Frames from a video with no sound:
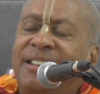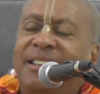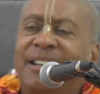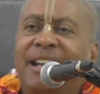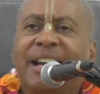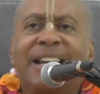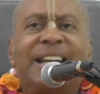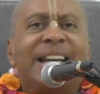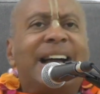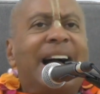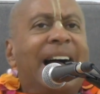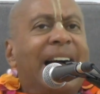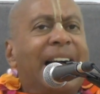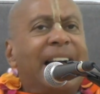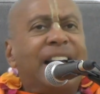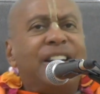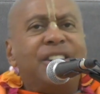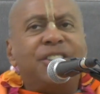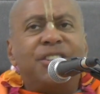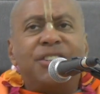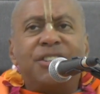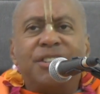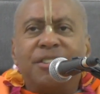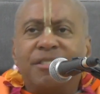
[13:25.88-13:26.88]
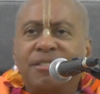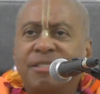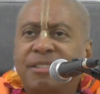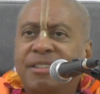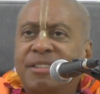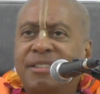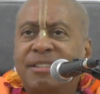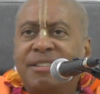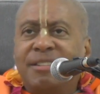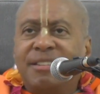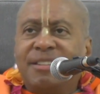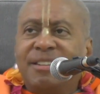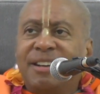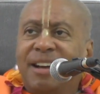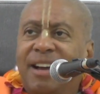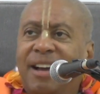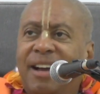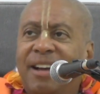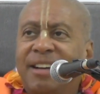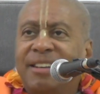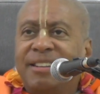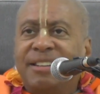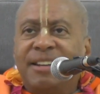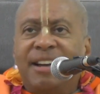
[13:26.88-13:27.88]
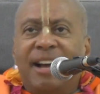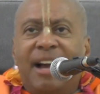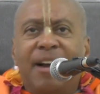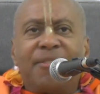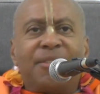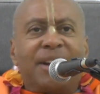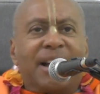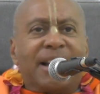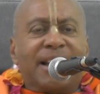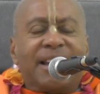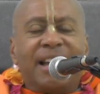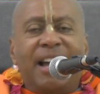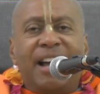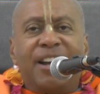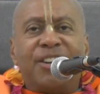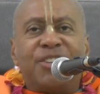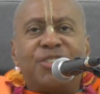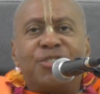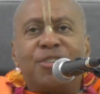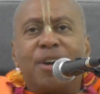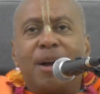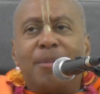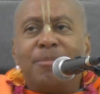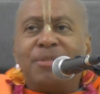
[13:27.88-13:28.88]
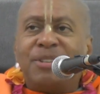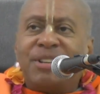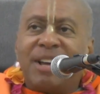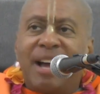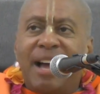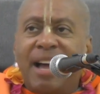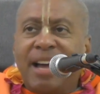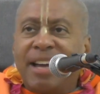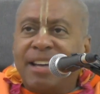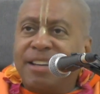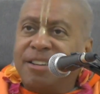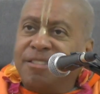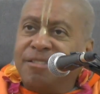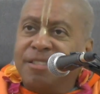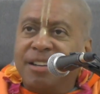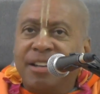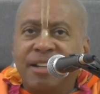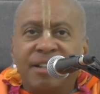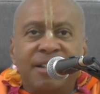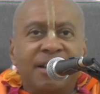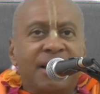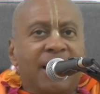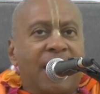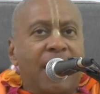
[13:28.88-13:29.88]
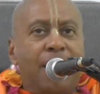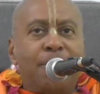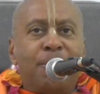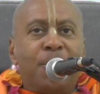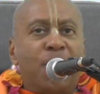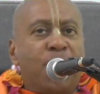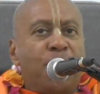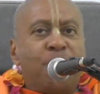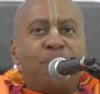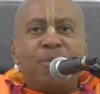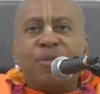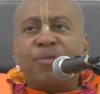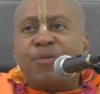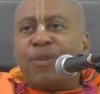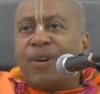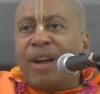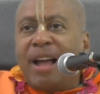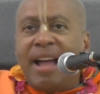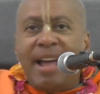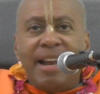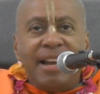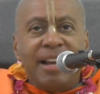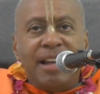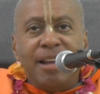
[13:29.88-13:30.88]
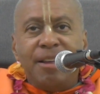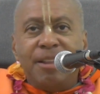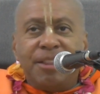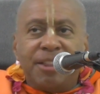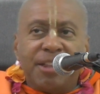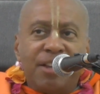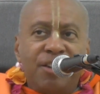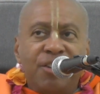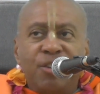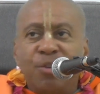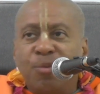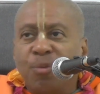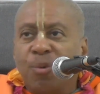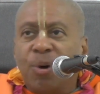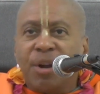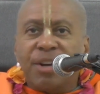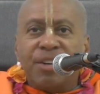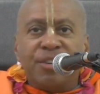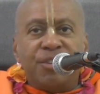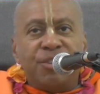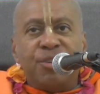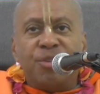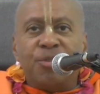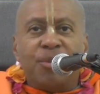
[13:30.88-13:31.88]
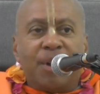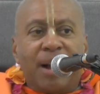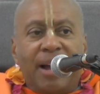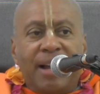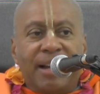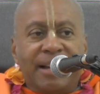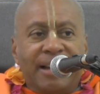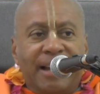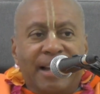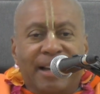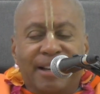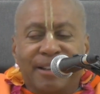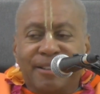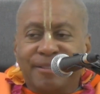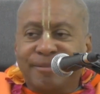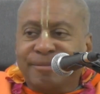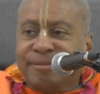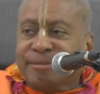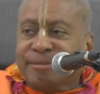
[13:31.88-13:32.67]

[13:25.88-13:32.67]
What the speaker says: And guys, I've got cancer, I'm dying, I'm open for anything you want to do right now.